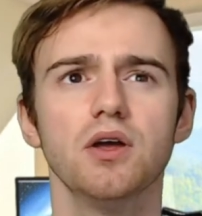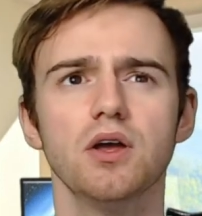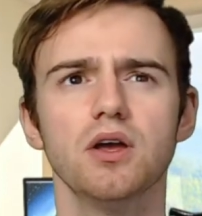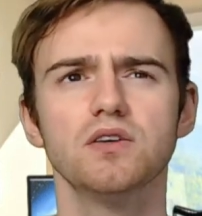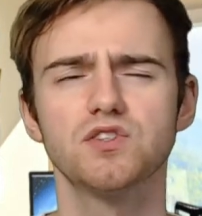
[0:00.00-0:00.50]

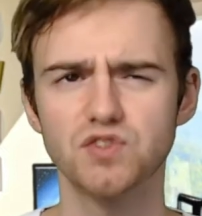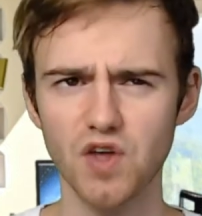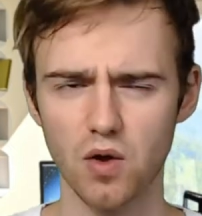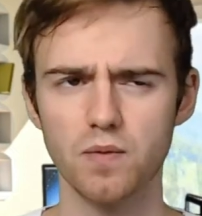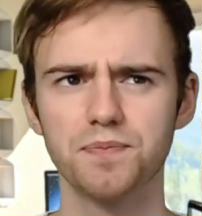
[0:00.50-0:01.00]

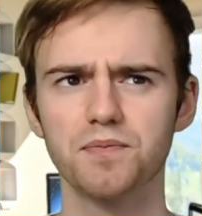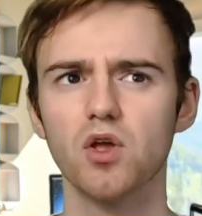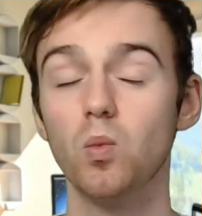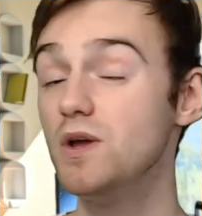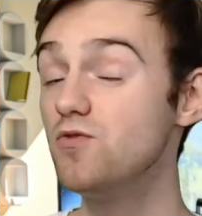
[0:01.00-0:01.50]
So
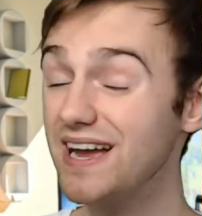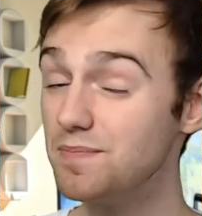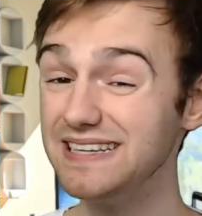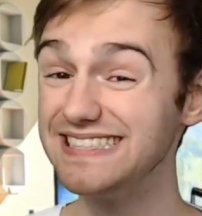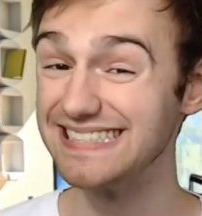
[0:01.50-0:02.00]
we
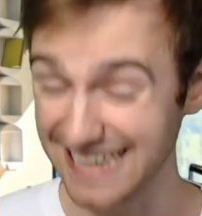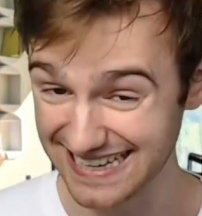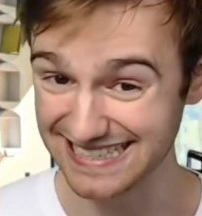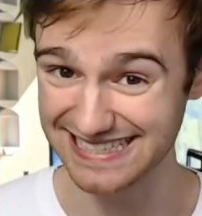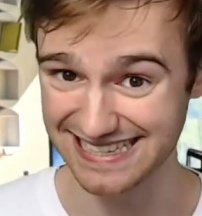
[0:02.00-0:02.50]
recommend
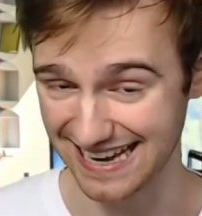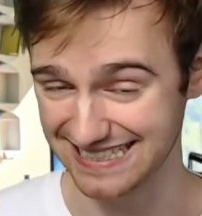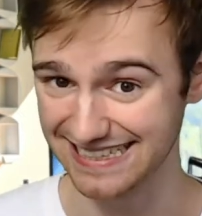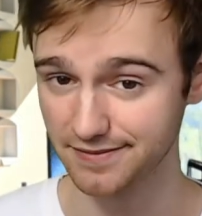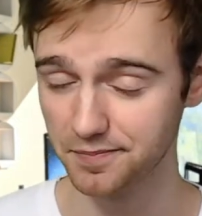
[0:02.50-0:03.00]
against
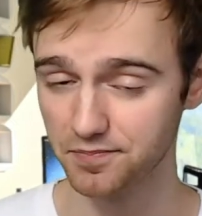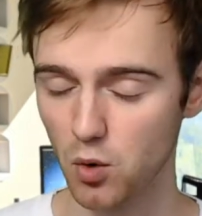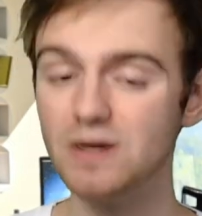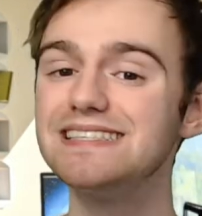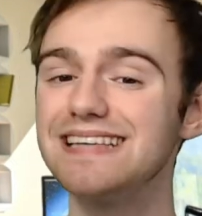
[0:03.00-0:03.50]
guessing.
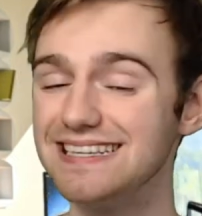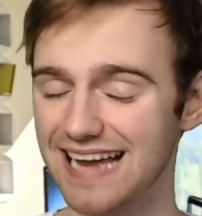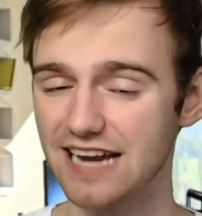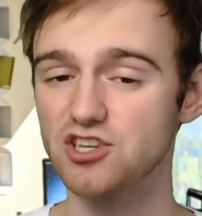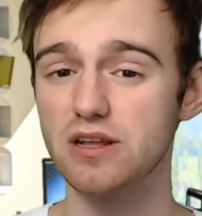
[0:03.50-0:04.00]
We say it's
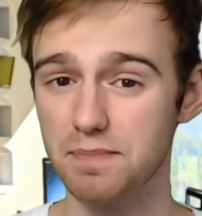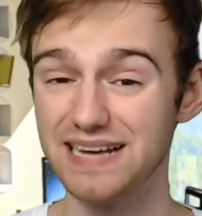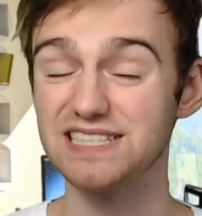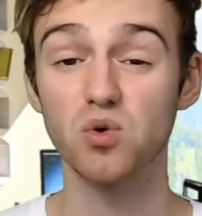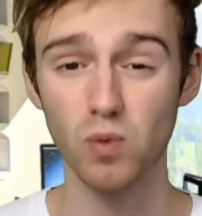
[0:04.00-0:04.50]
actually
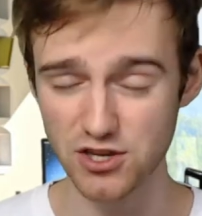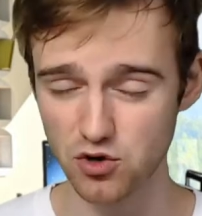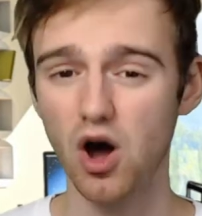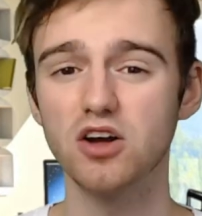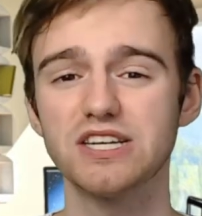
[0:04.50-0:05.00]
best when you
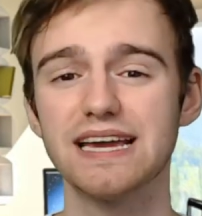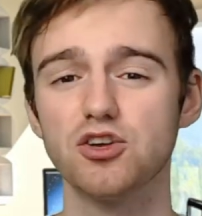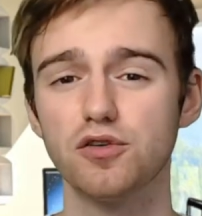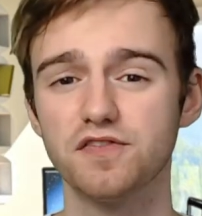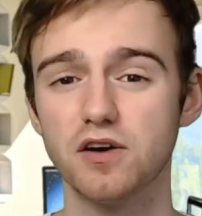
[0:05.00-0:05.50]
are taking
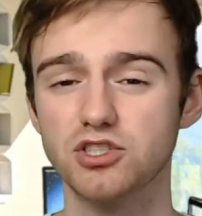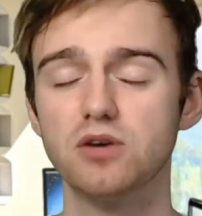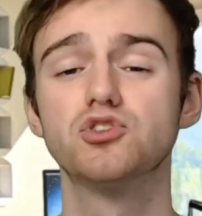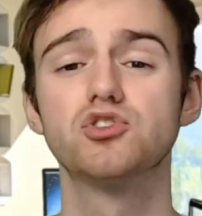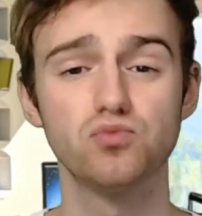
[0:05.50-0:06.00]
your
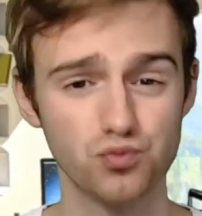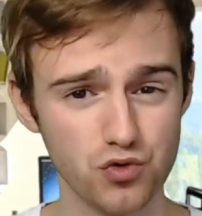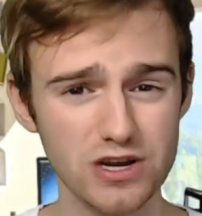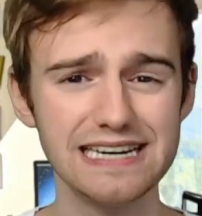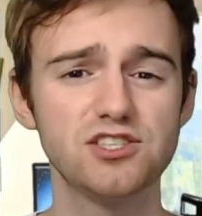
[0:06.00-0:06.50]
photos,
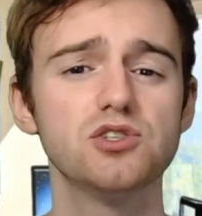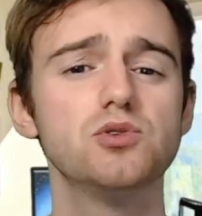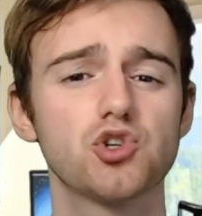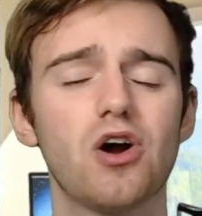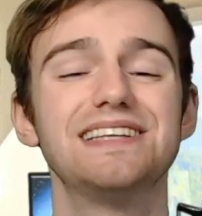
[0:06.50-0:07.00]
really do
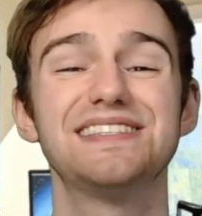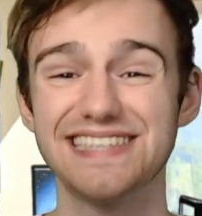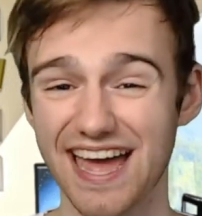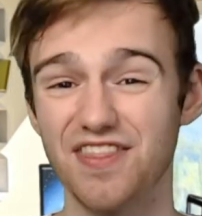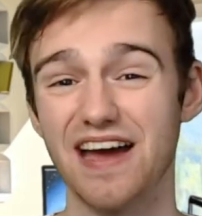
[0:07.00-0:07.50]
try to
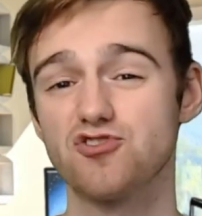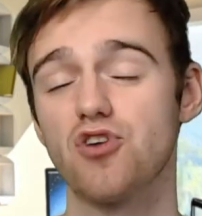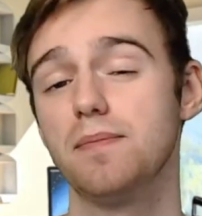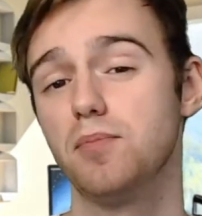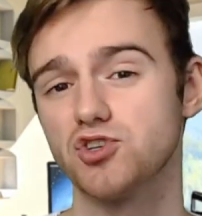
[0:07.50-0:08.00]
get that
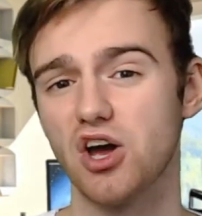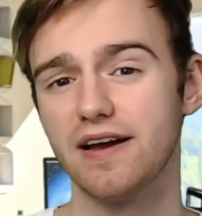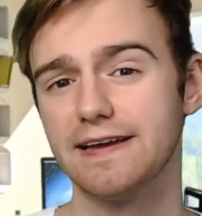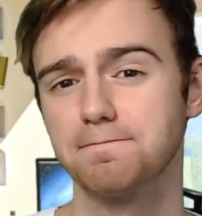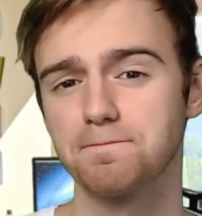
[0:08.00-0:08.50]
tripod
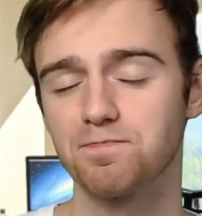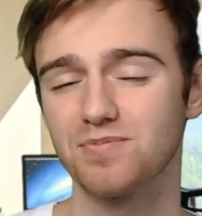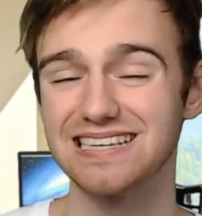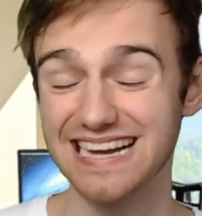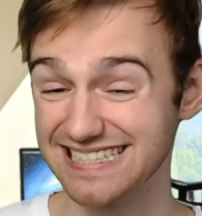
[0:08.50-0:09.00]
height,
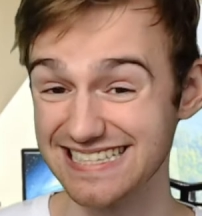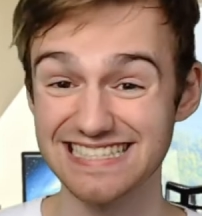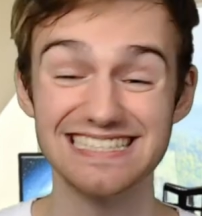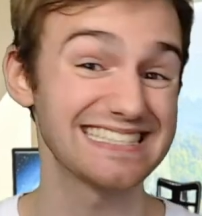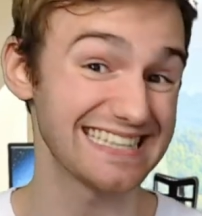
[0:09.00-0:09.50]
as that
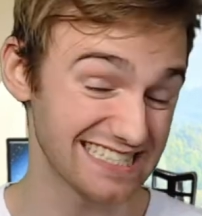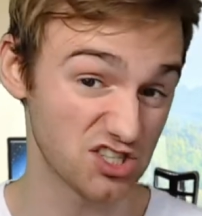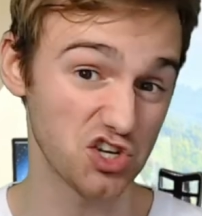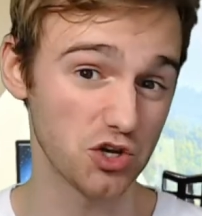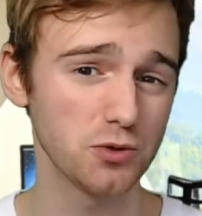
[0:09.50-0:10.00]
distance is
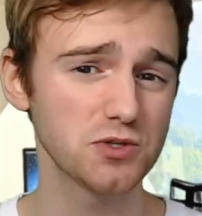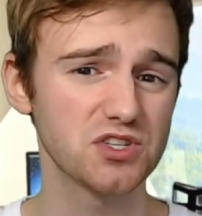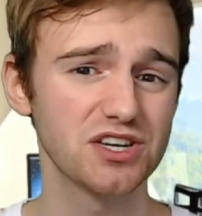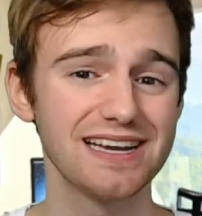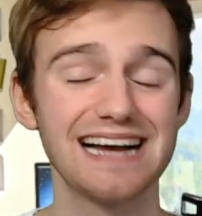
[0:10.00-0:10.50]
used
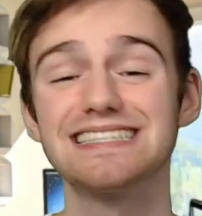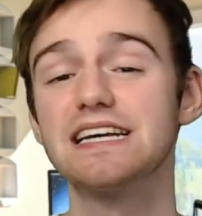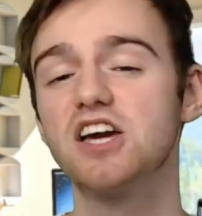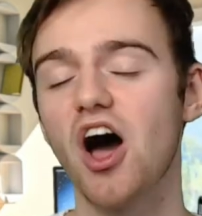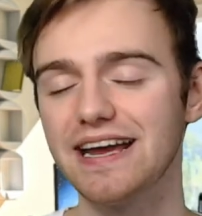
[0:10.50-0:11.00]
as a
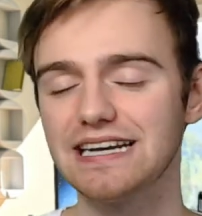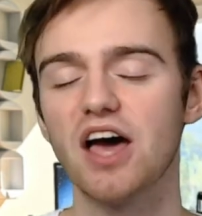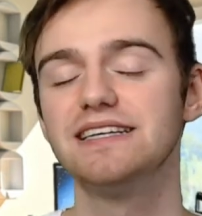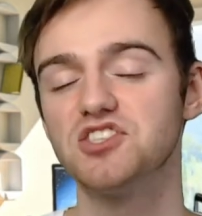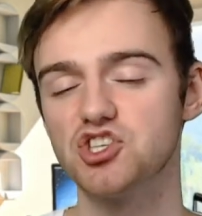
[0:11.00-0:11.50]

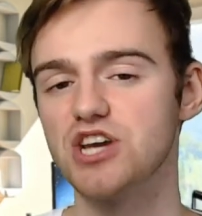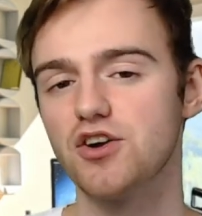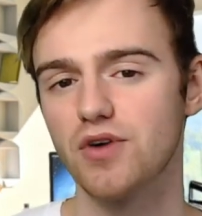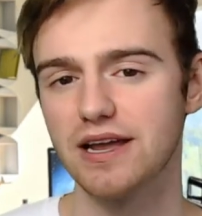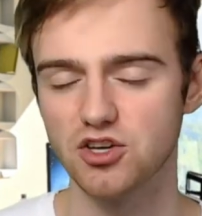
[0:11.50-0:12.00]
guideline to
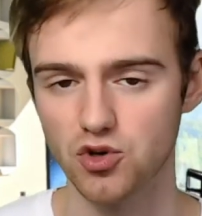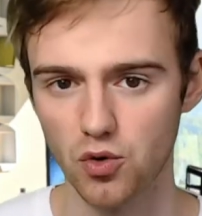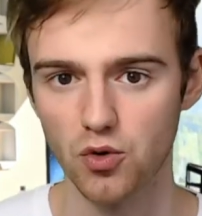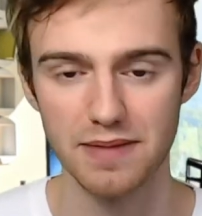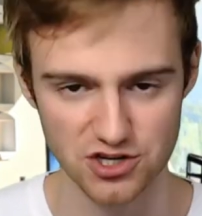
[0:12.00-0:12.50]
generate your
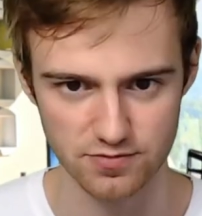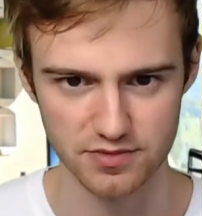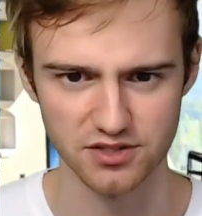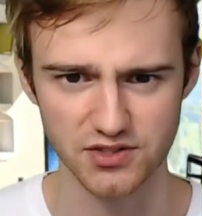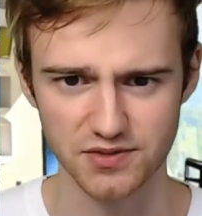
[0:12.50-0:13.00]

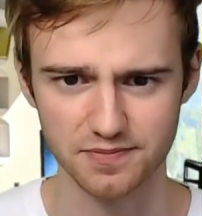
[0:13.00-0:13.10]
measurements.